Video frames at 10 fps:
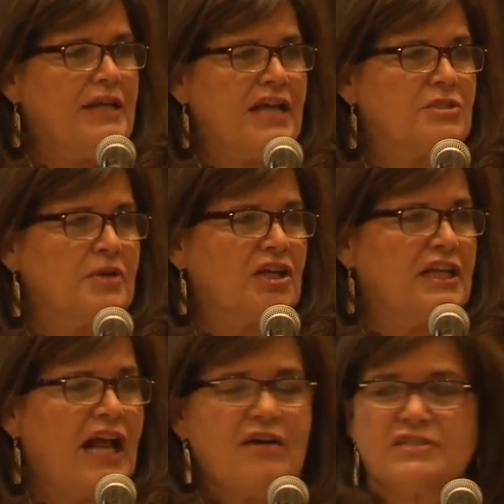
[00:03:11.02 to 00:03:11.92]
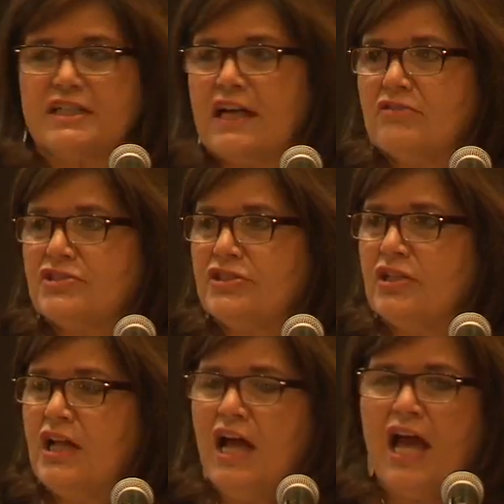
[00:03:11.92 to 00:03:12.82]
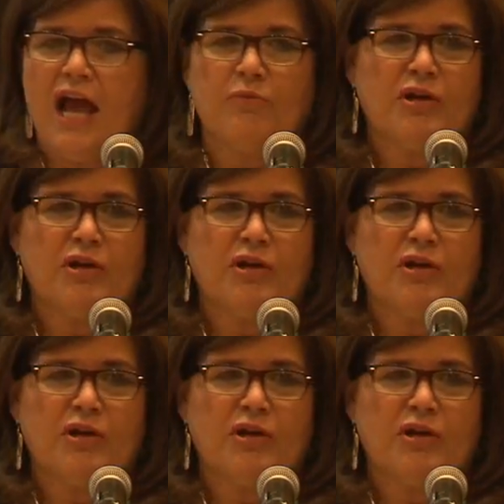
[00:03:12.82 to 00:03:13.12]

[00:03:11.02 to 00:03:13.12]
National American Housing Council, and